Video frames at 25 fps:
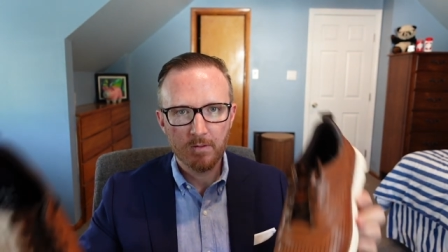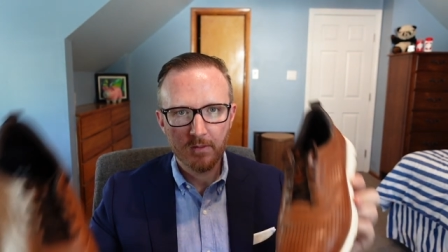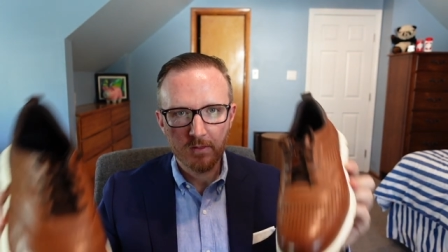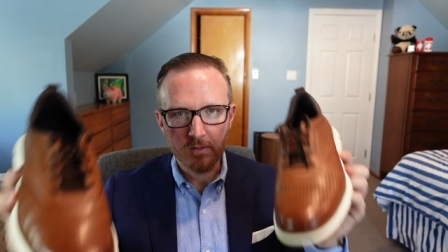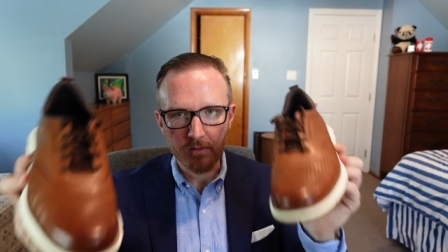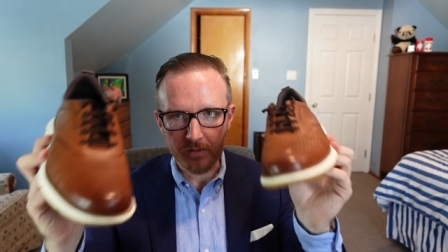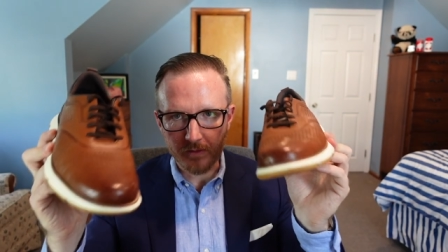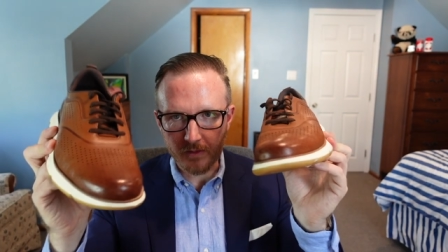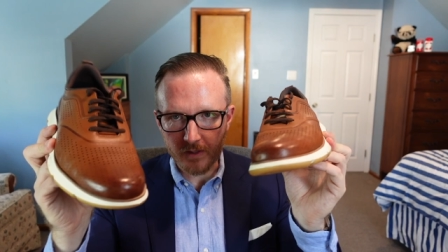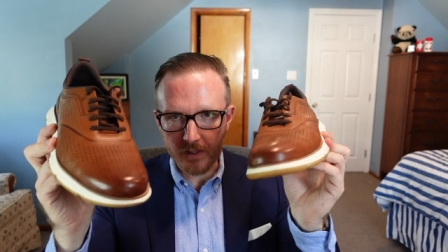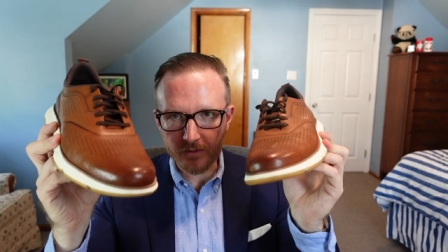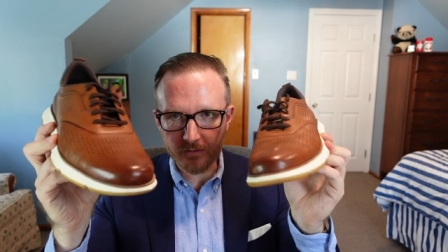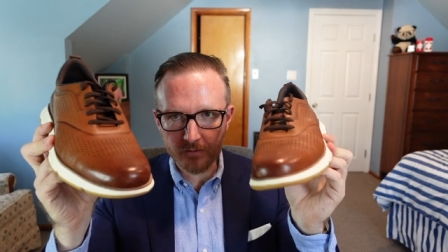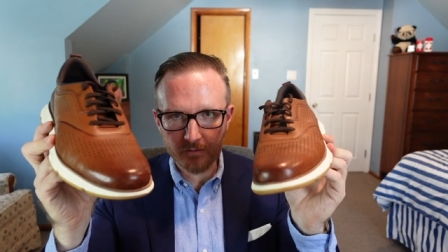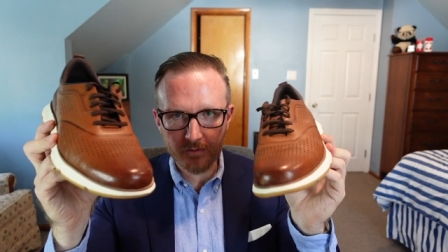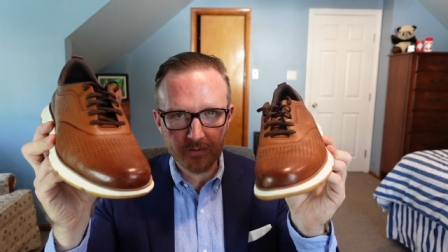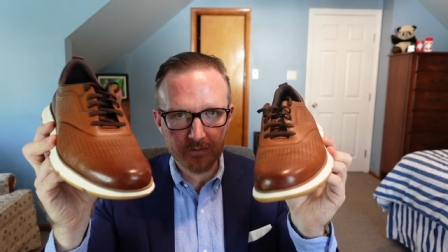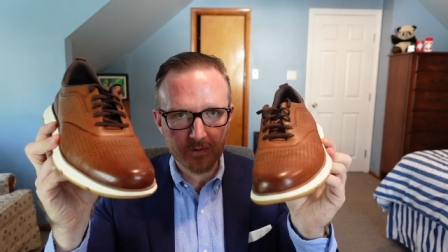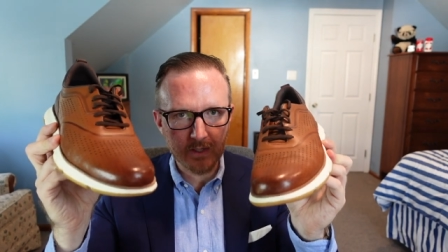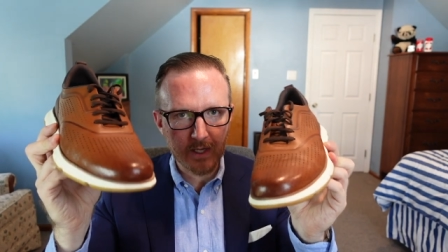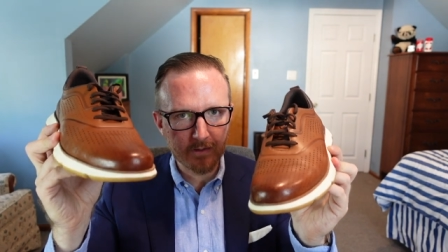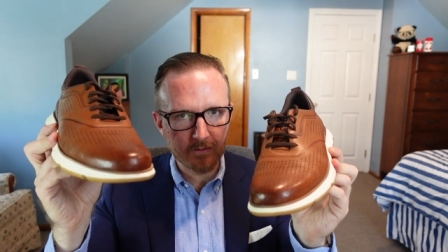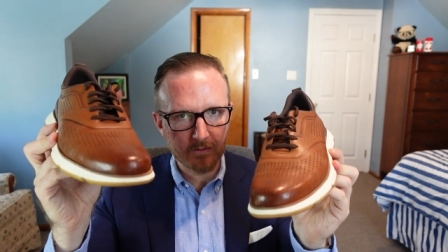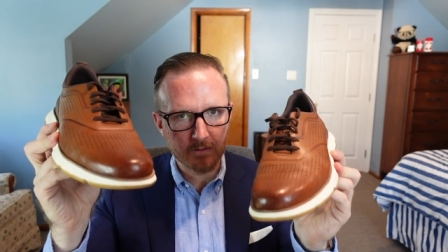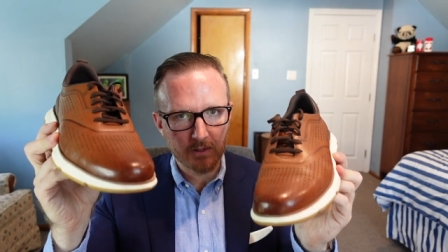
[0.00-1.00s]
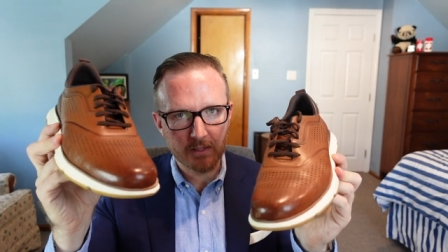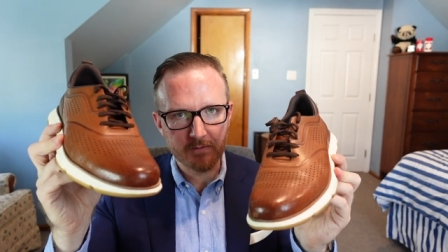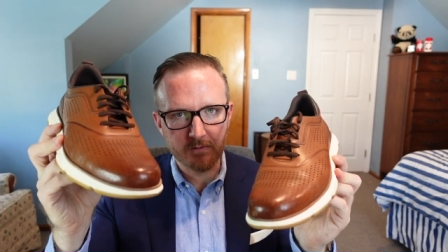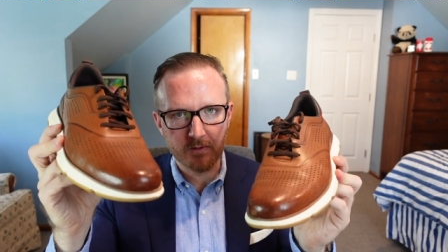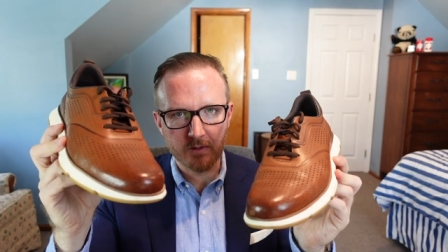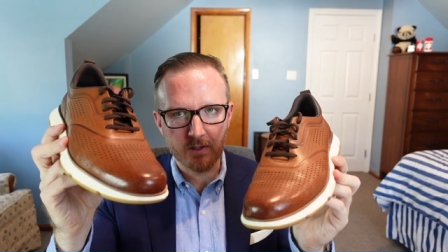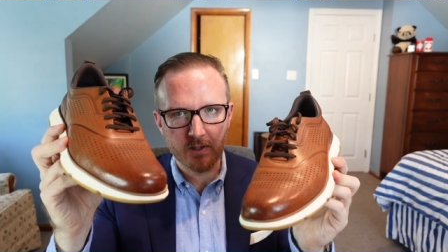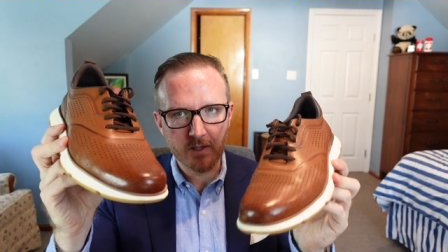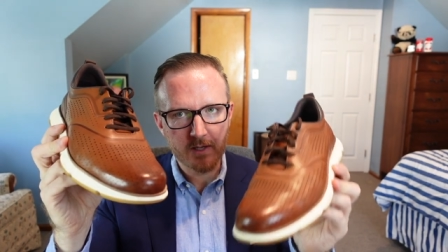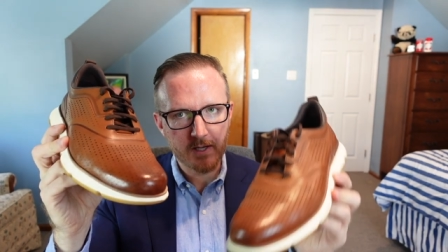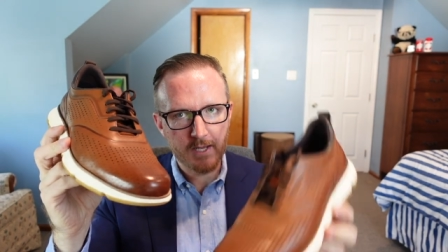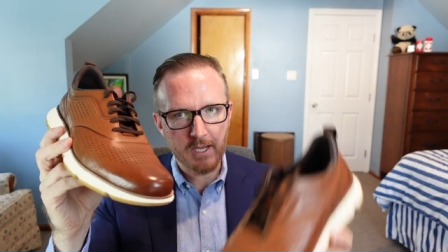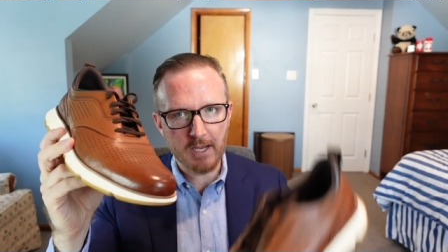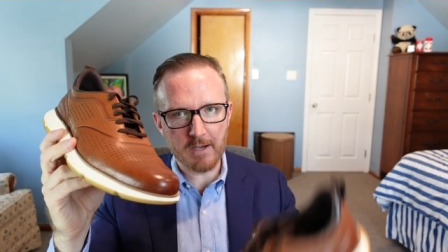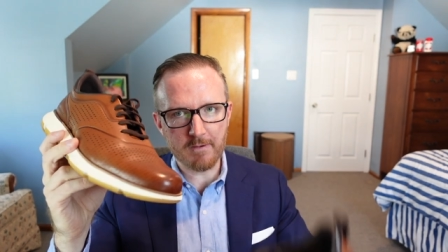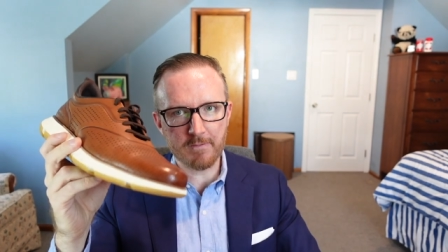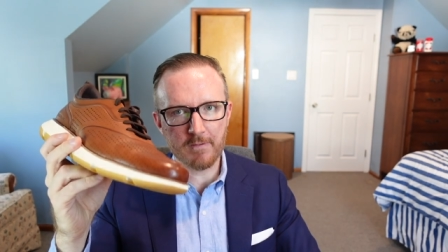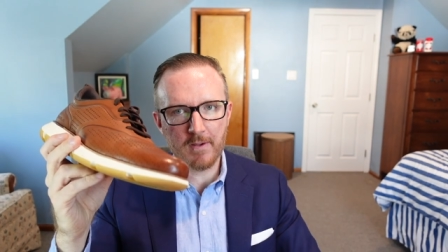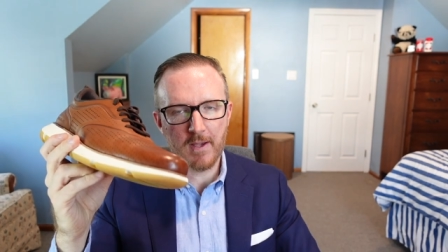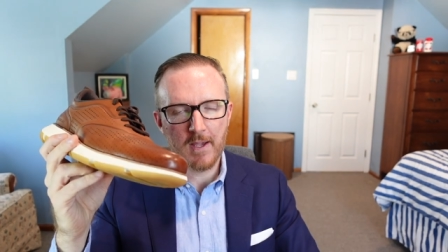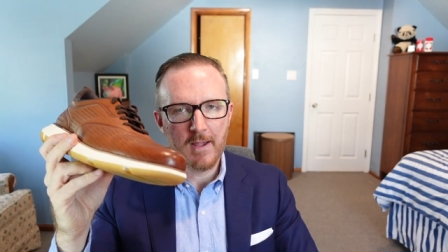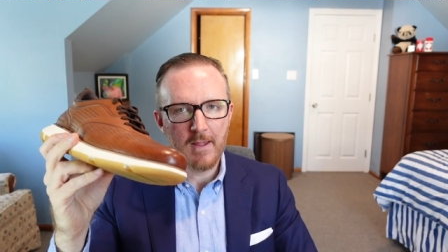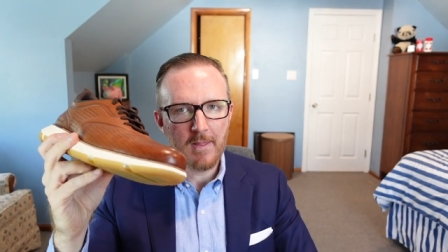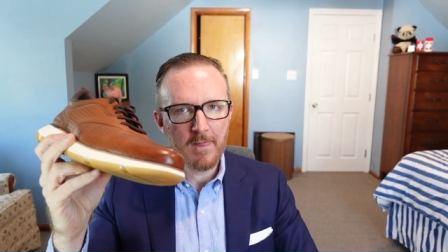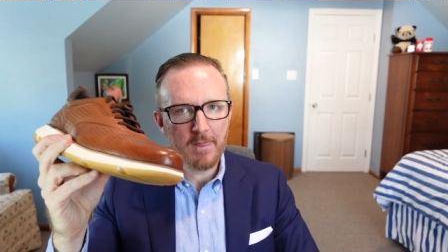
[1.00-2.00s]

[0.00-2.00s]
These are a size 11 and a half.